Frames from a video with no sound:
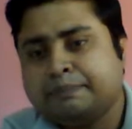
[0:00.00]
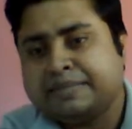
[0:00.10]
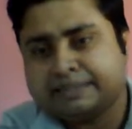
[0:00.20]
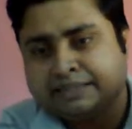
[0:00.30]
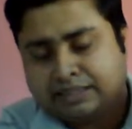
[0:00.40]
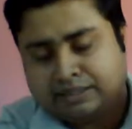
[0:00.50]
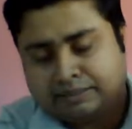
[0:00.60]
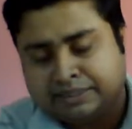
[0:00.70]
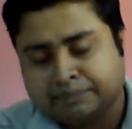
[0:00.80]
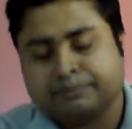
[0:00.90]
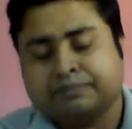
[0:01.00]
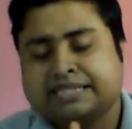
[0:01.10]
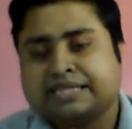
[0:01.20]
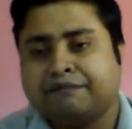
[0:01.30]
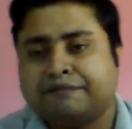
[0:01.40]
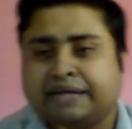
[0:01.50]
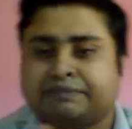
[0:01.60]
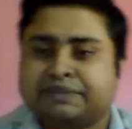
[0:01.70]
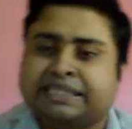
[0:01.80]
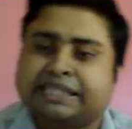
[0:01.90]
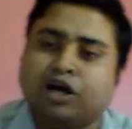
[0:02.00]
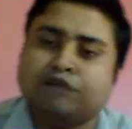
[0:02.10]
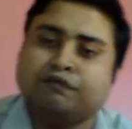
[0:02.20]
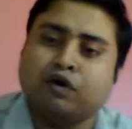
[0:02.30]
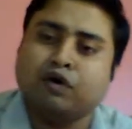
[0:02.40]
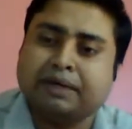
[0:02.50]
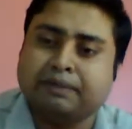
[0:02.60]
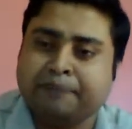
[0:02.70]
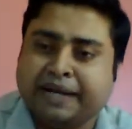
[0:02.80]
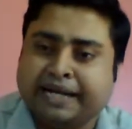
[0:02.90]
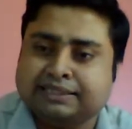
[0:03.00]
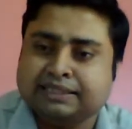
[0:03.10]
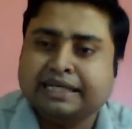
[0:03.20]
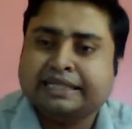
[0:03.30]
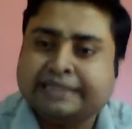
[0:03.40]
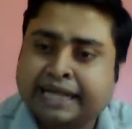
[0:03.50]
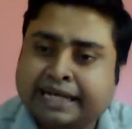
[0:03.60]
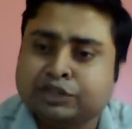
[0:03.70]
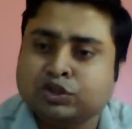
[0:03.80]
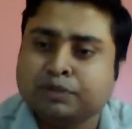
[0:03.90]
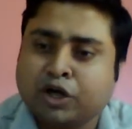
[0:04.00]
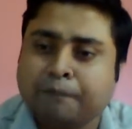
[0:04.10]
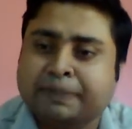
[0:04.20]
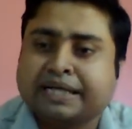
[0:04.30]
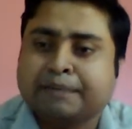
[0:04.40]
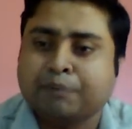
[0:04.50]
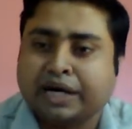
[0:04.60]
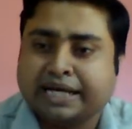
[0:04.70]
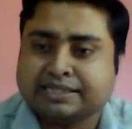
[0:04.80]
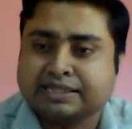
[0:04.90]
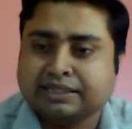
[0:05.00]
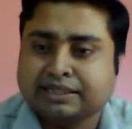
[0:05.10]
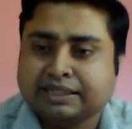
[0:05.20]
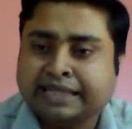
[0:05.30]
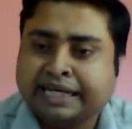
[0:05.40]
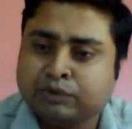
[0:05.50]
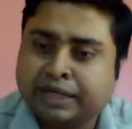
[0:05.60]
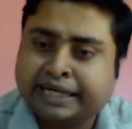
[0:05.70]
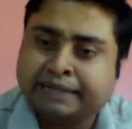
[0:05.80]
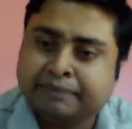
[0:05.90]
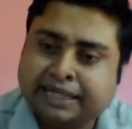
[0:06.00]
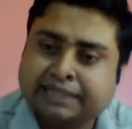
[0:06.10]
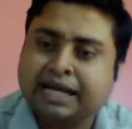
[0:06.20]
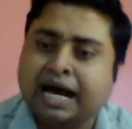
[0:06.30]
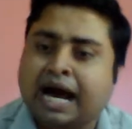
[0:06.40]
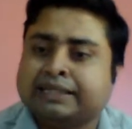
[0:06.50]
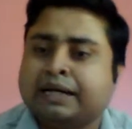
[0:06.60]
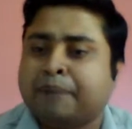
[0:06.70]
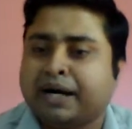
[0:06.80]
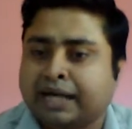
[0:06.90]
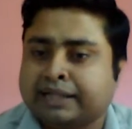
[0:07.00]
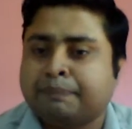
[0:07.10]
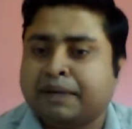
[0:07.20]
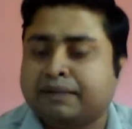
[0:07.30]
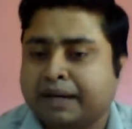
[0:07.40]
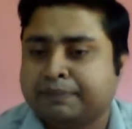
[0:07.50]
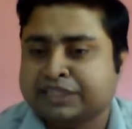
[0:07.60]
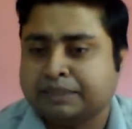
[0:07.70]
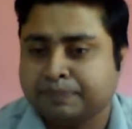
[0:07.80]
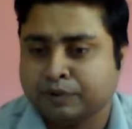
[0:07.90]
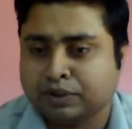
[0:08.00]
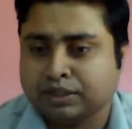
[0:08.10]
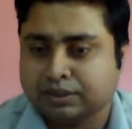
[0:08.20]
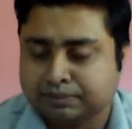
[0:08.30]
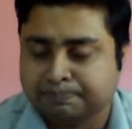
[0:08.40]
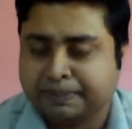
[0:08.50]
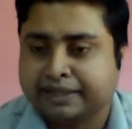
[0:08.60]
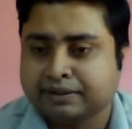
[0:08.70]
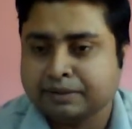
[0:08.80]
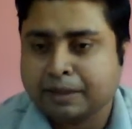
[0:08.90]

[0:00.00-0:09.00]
Means after 3 or 4 plates, then it will be completely polarized. Then you can eliminate the other part, vibration plane.